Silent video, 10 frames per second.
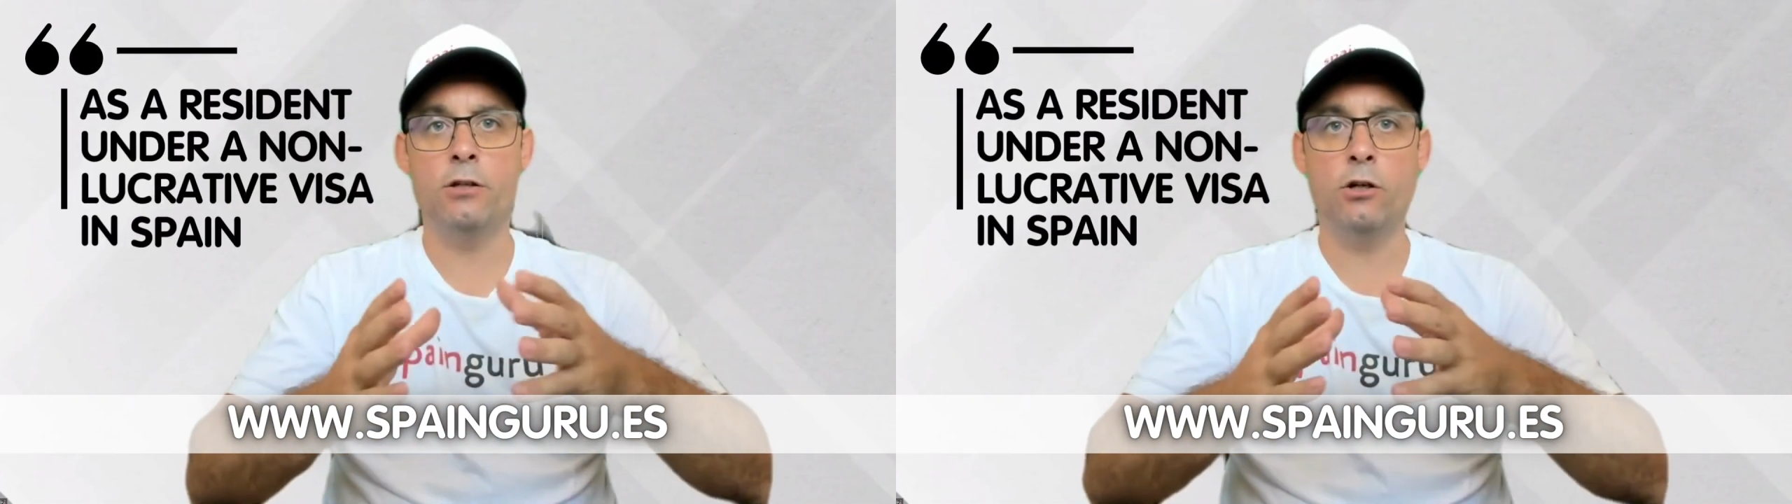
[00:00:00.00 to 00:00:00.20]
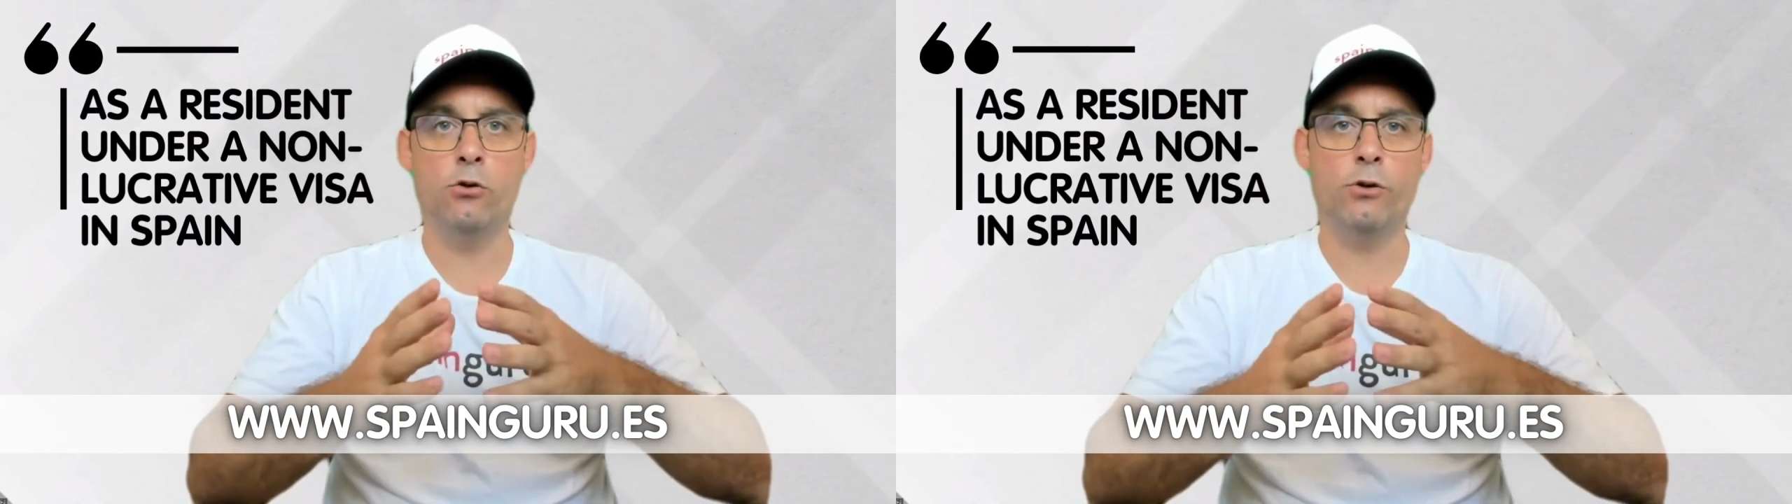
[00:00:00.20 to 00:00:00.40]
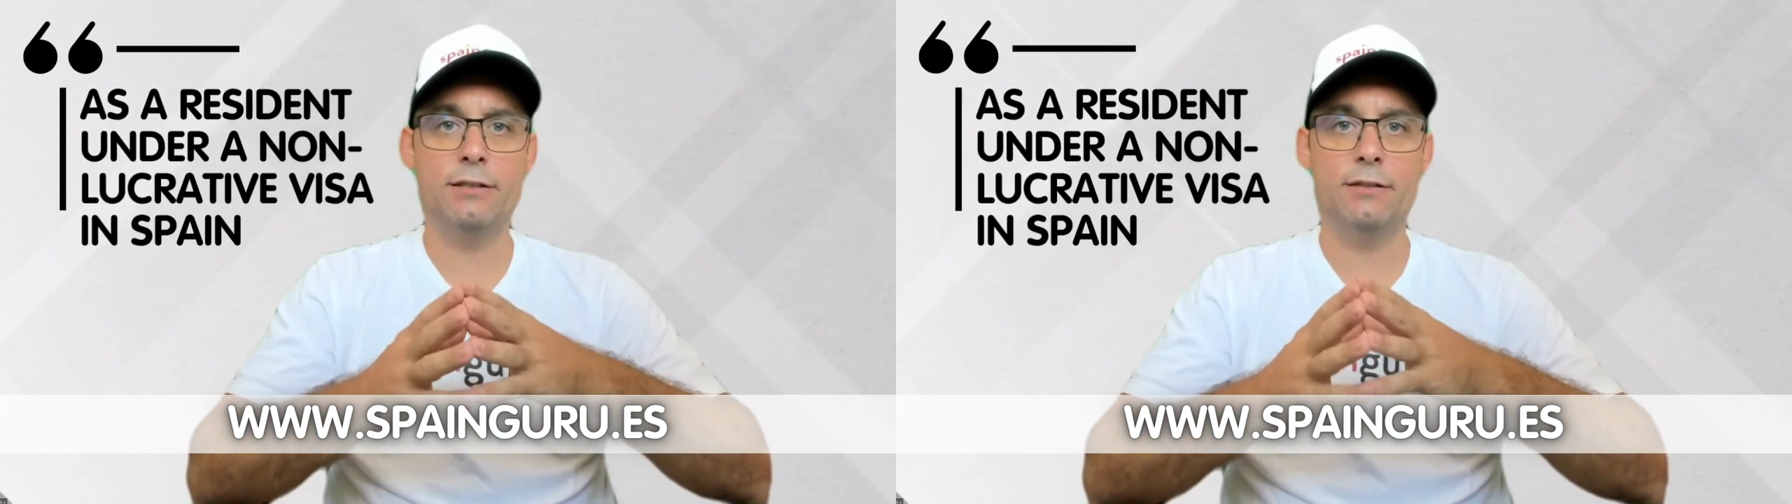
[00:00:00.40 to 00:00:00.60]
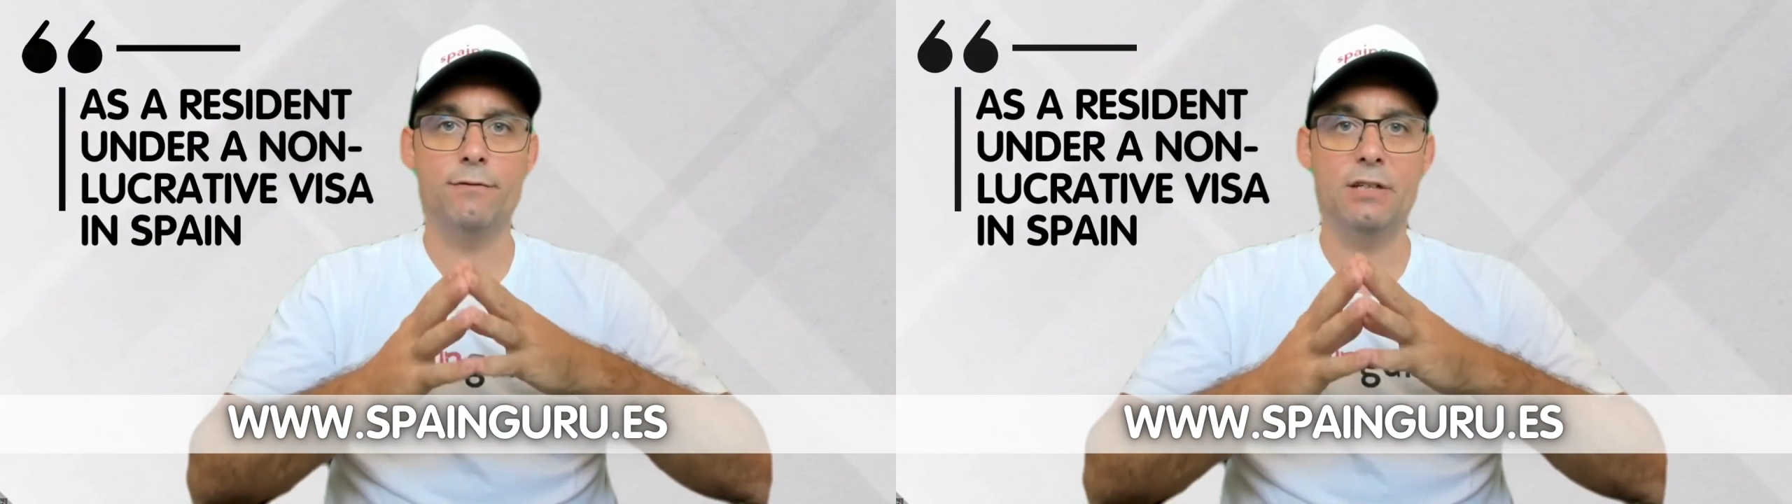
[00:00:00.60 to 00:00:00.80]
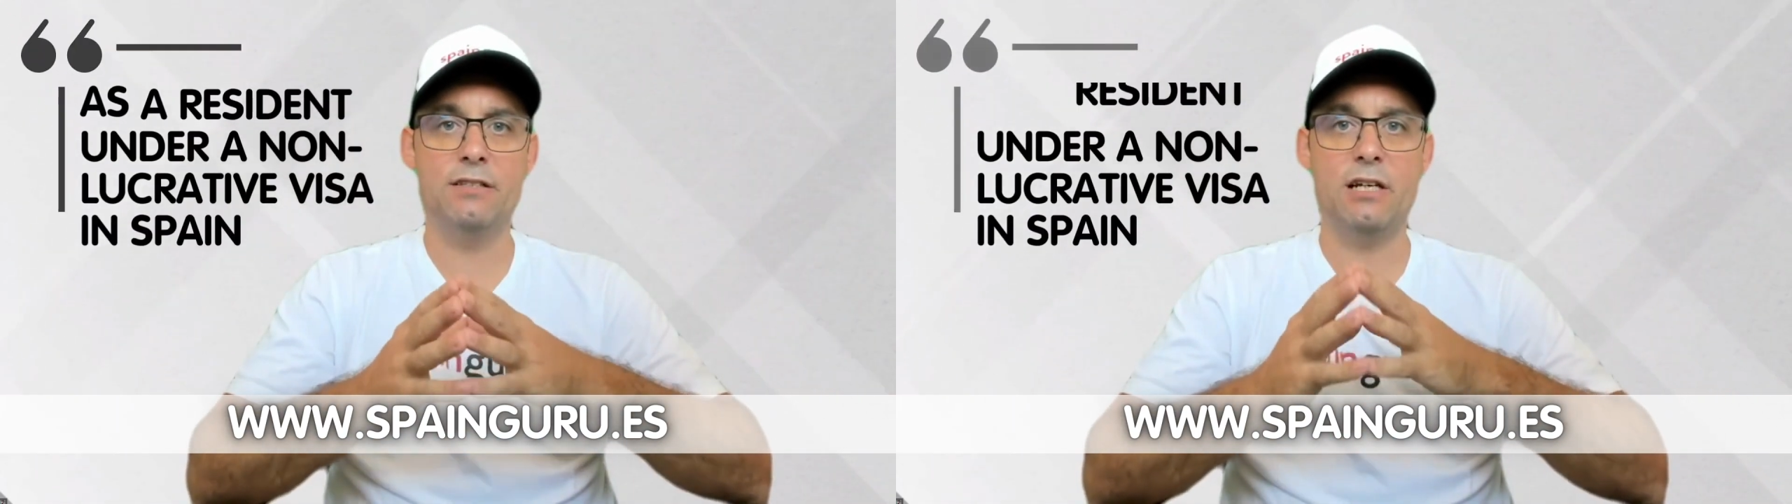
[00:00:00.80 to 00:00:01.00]

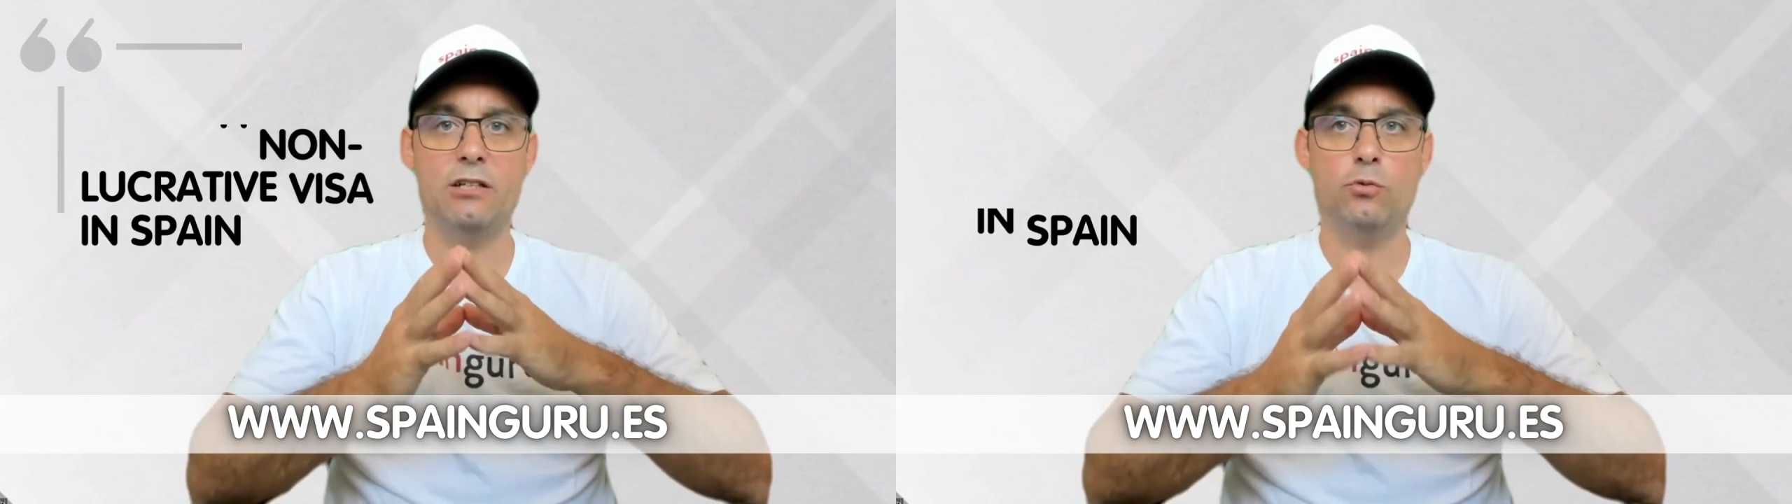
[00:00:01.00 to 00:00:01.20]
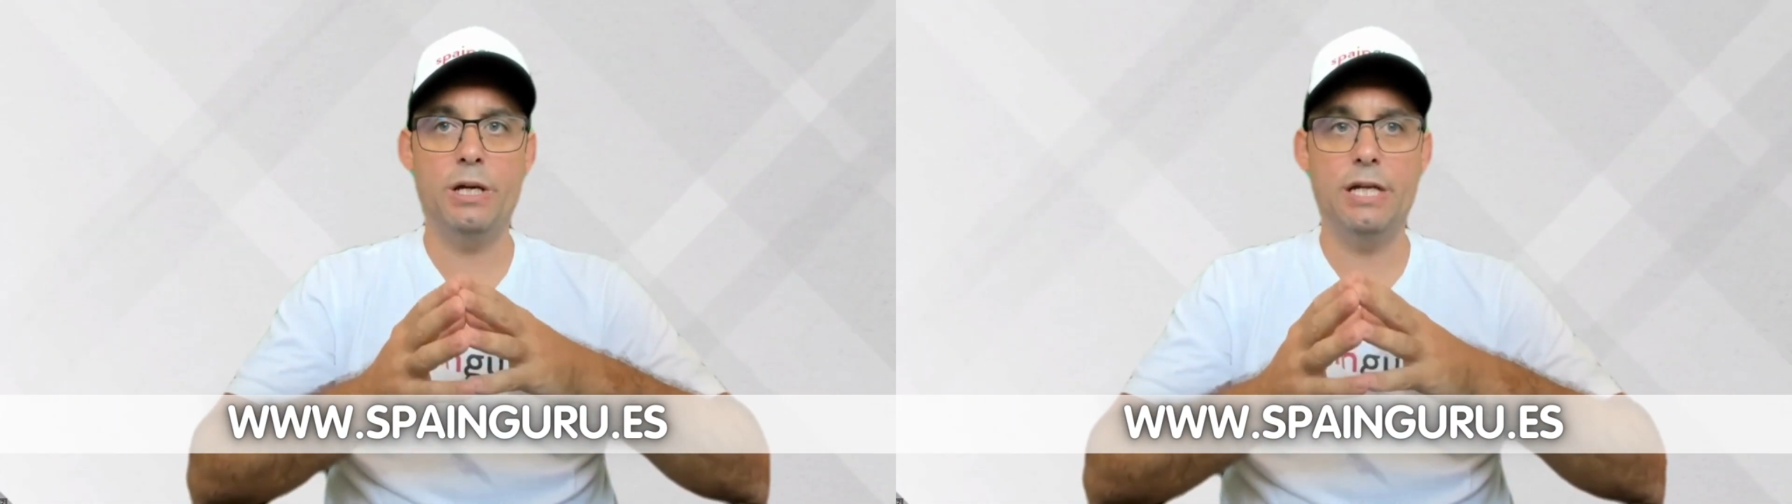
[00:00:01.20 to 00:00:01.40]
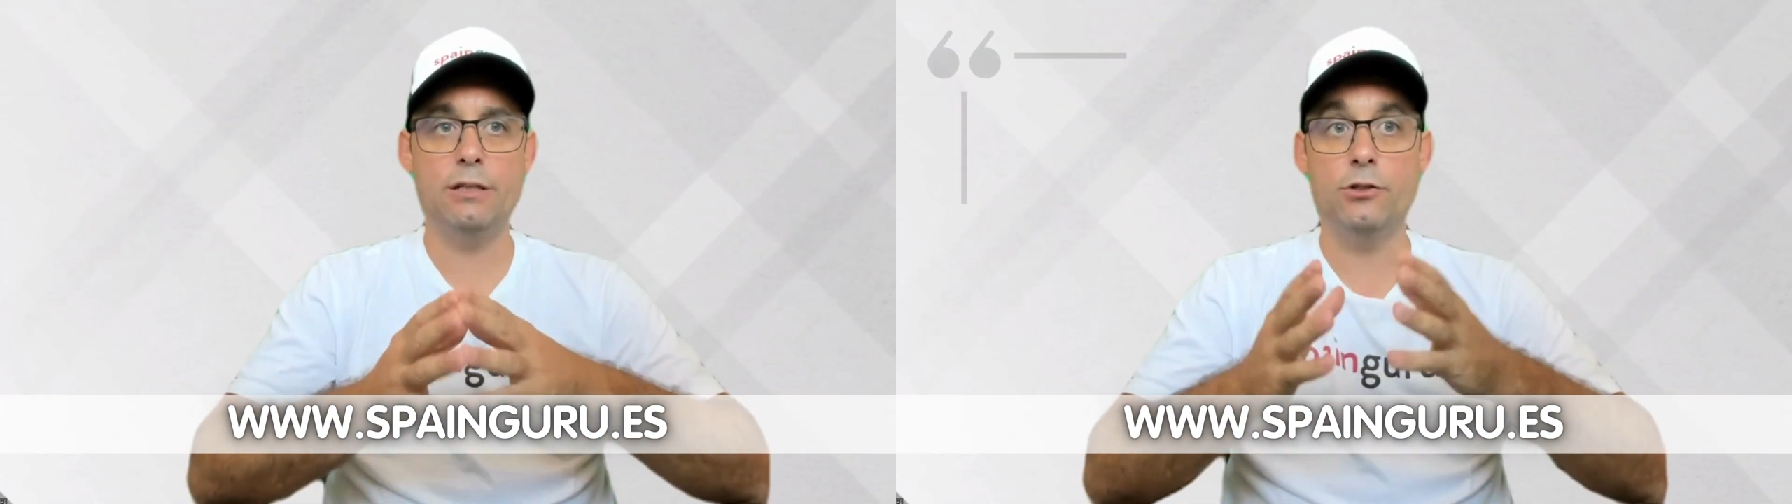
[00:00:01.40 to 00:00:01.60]
non-lucrative visa in Spain,